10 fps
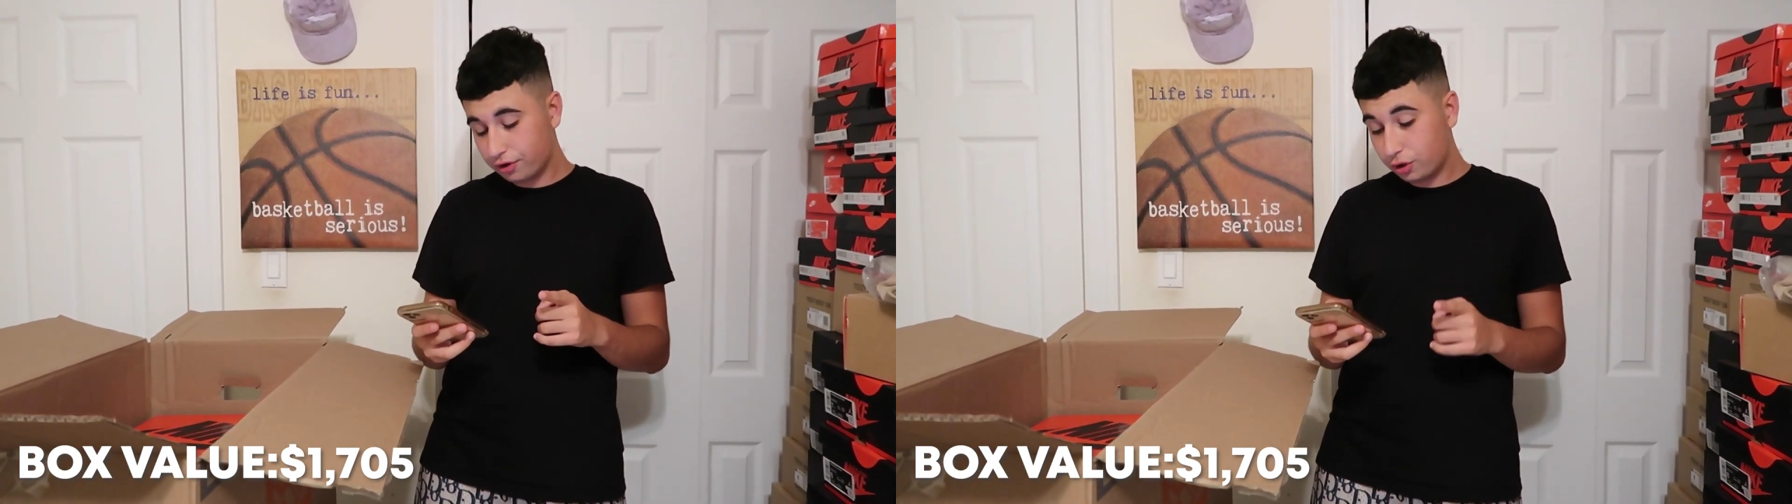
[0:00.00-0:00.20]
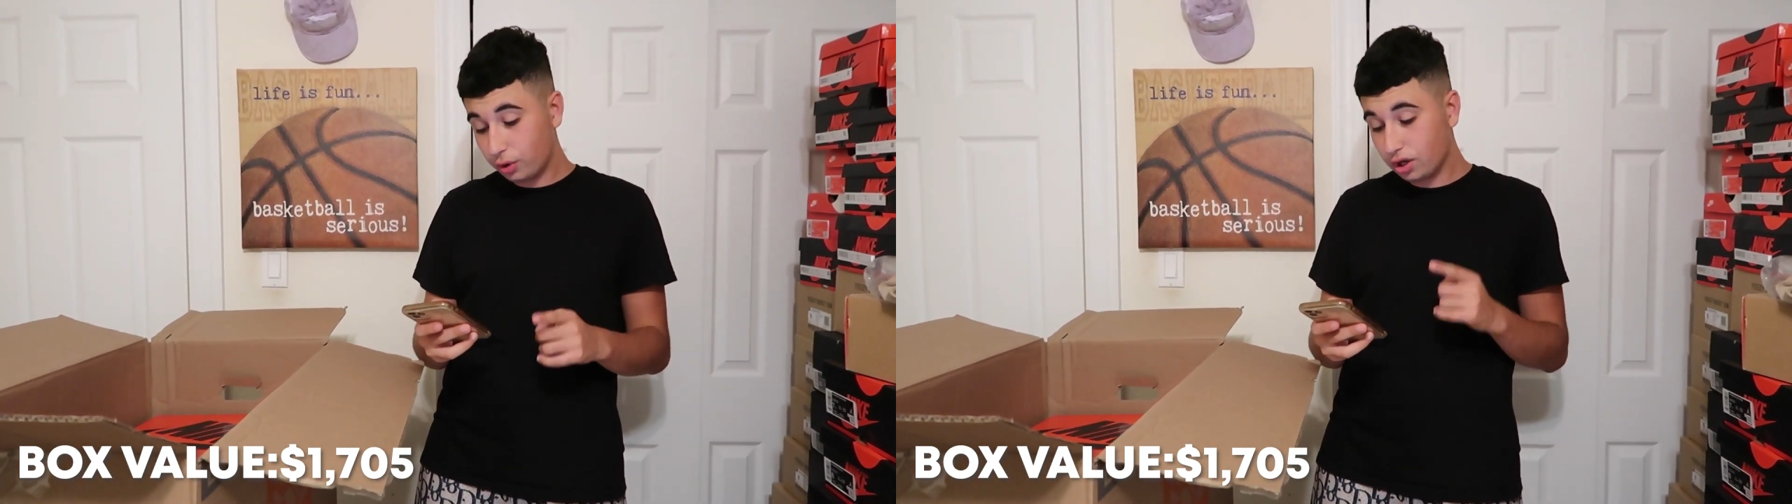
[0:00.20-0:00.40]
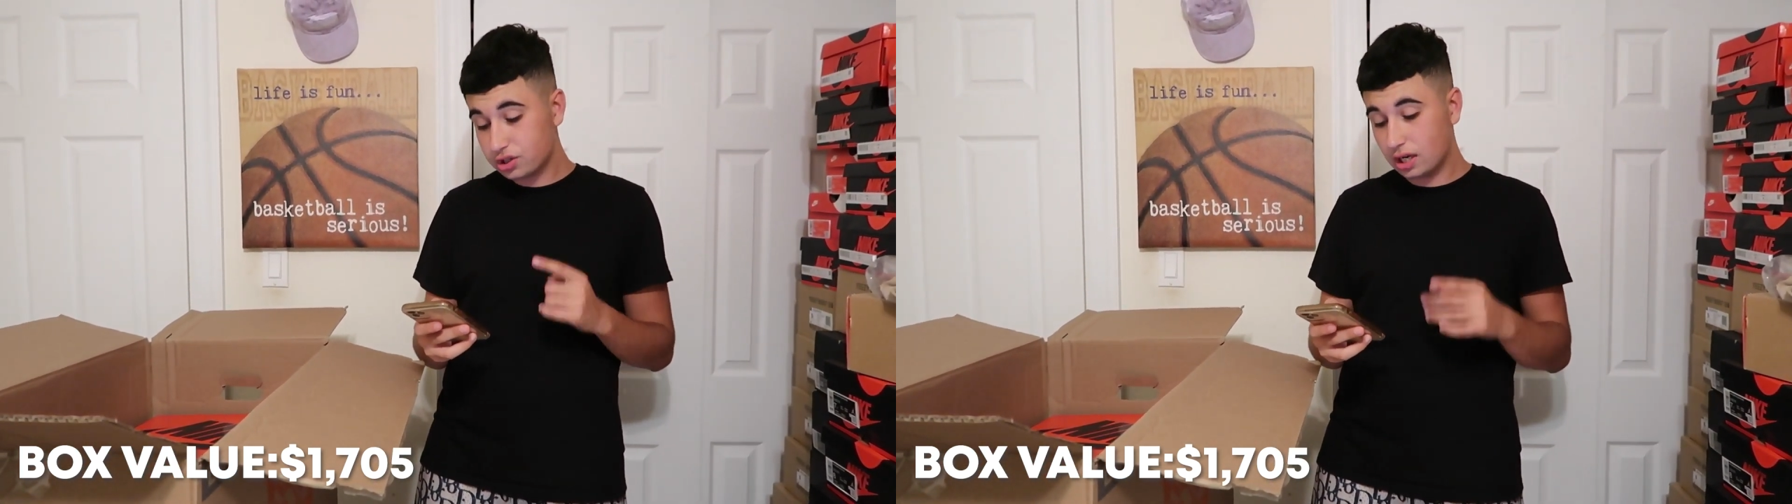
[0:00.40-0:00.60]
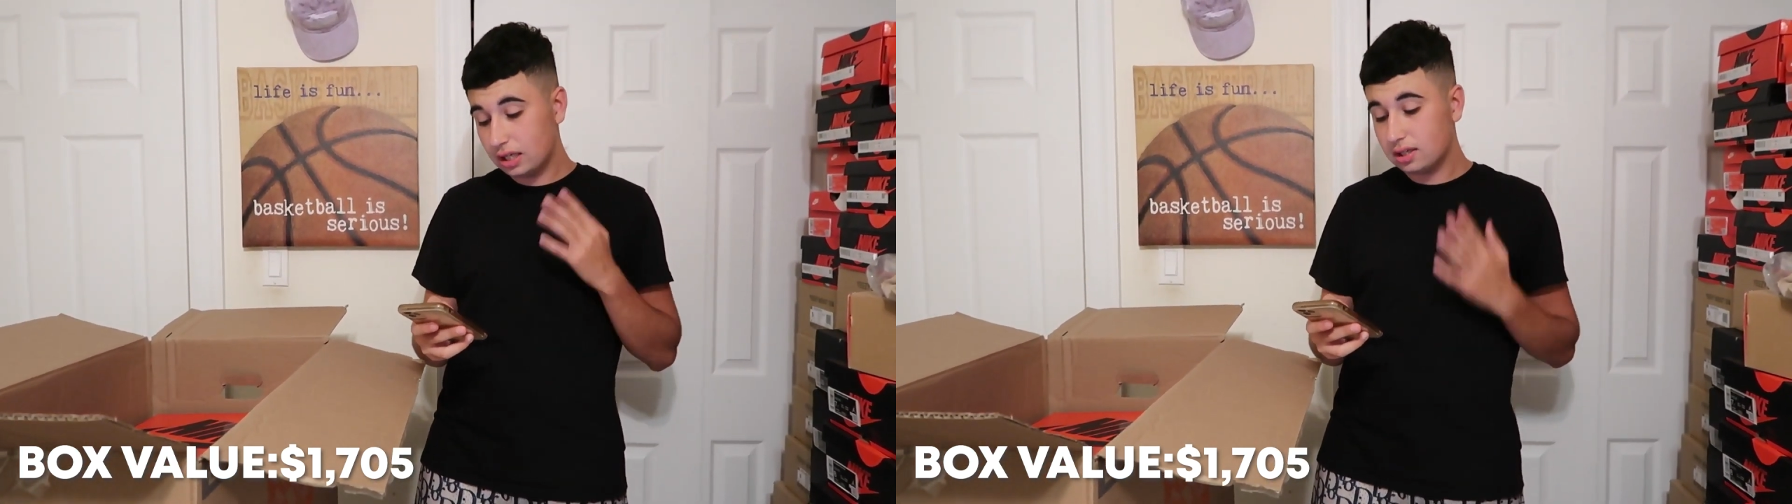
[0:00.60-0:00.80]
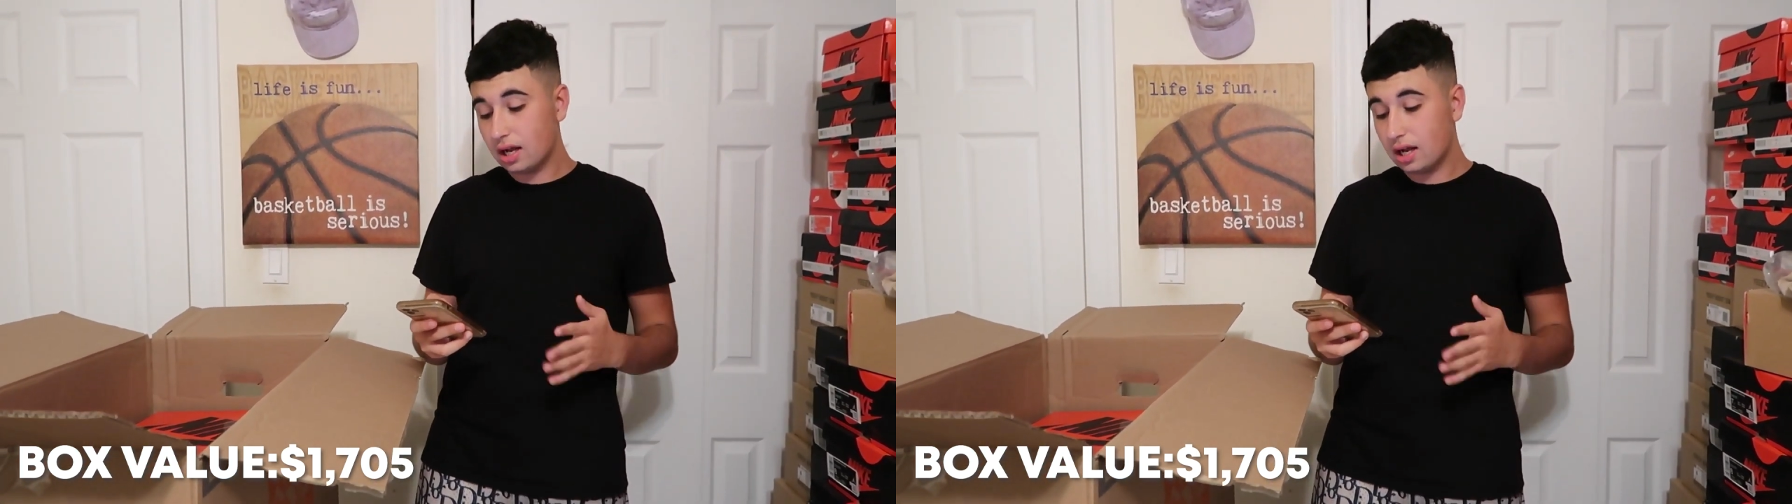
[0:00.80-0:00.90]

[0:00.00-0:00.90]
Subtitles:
for $380 and